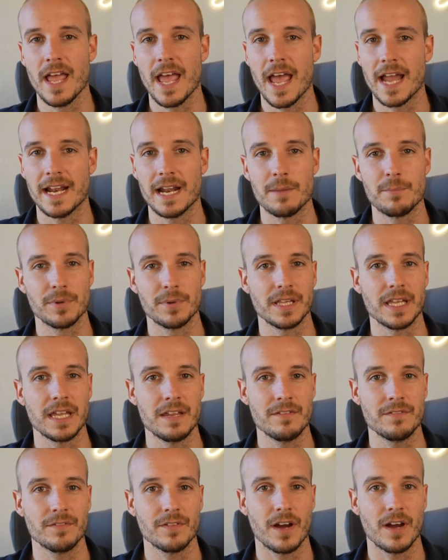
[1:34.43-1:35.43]
And I
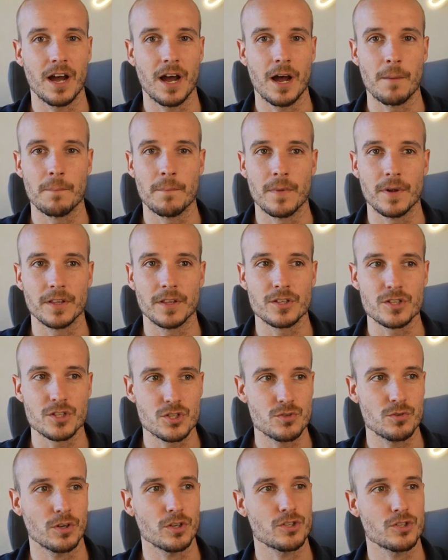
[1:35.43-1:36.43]
believe um, the
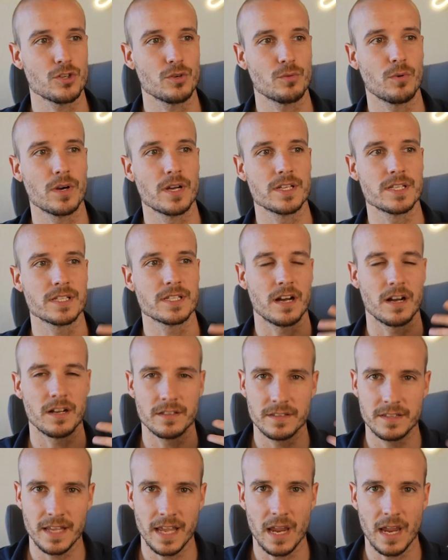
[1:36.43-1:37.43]
structure was
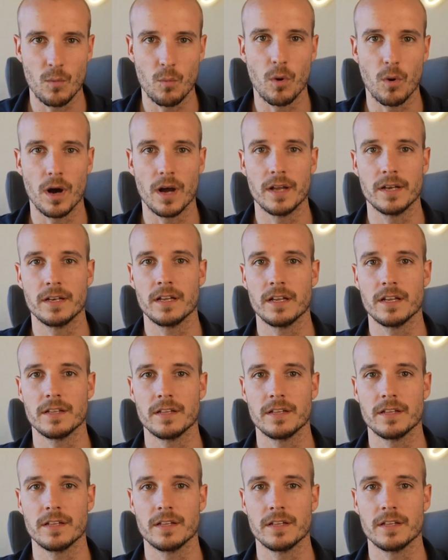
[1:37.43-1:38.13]
on day one,